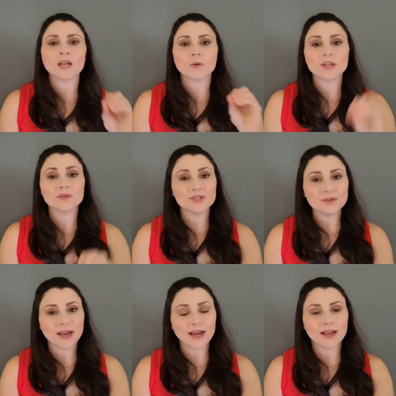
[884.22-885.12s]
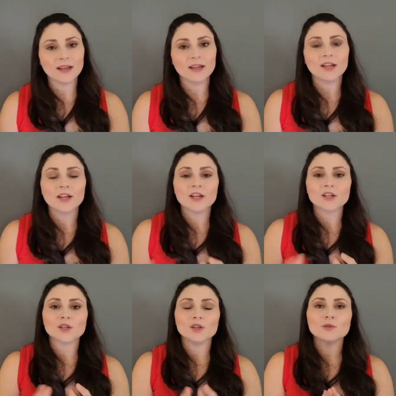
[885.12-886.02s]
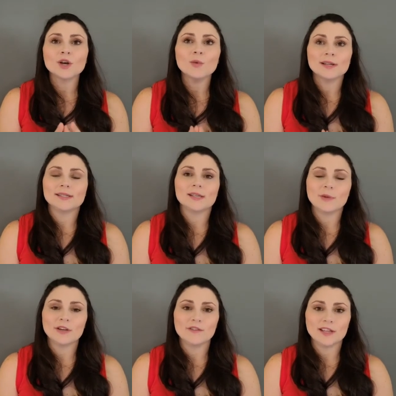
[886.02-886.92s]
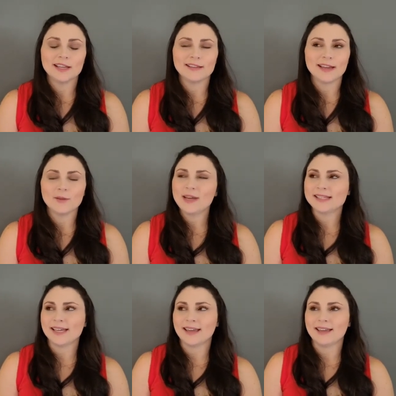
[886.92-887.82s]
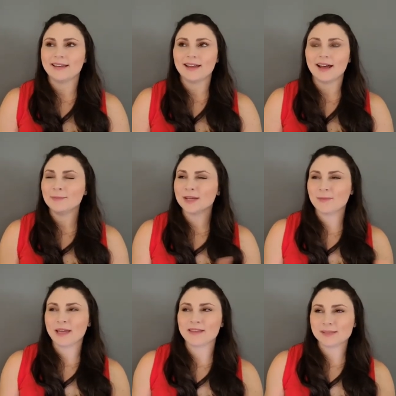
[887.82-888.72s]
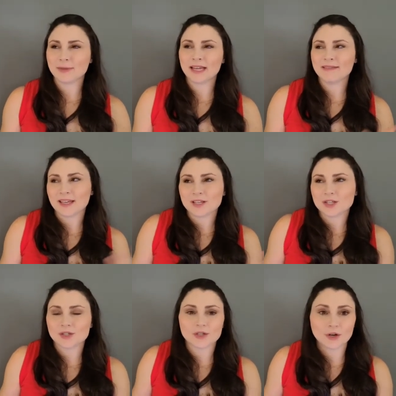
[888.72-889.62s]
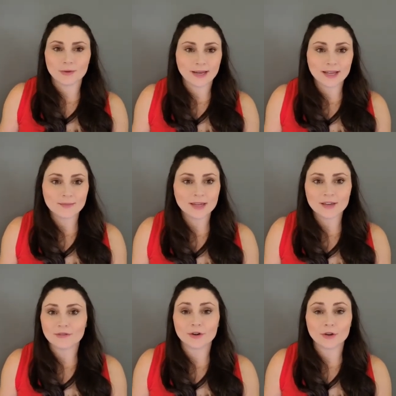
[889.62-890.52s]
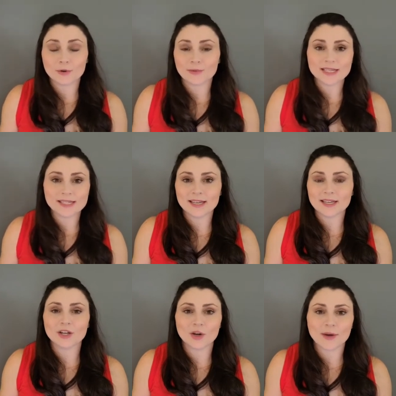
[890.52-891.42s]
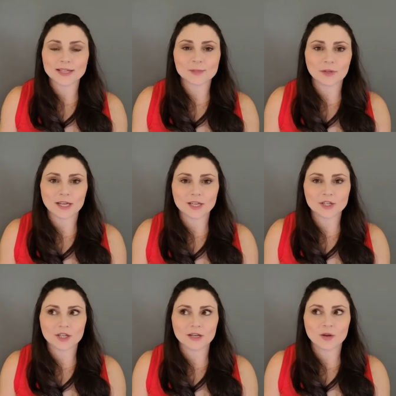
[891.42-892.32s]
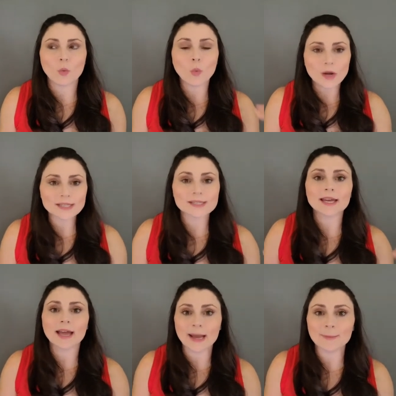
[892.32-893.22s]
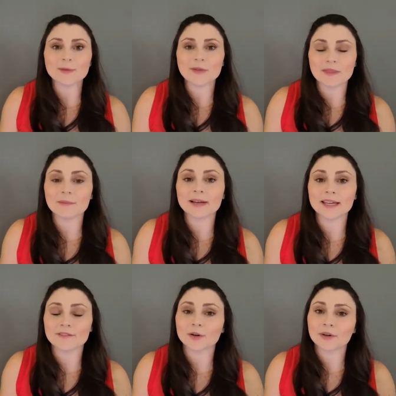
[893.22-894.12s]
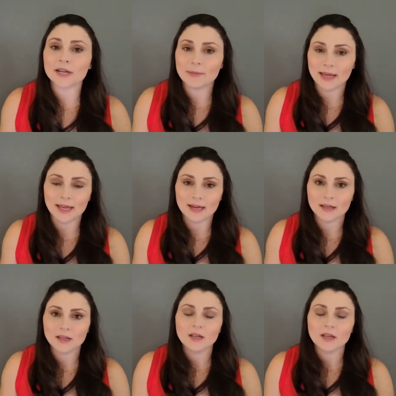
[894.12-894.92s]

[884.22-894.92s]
when you do that, you don't want someone feeling like, wait a second, I'm going to pay this money and they could just terminate me for no reason and no explanation. What's going to happen with the money I've already paid?